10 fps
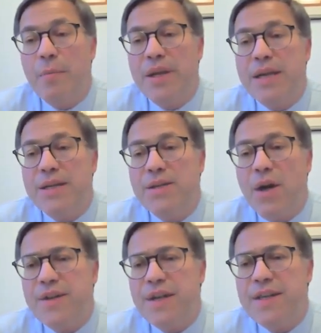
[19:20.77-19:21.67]

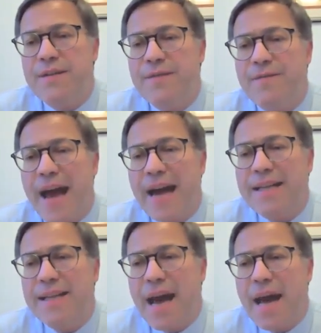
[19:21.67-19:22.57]
Please see the
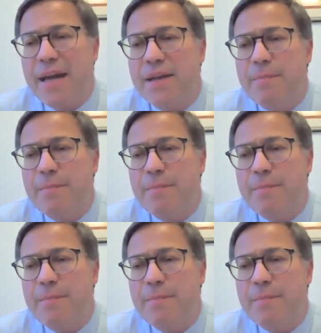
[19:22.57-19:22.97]
fact that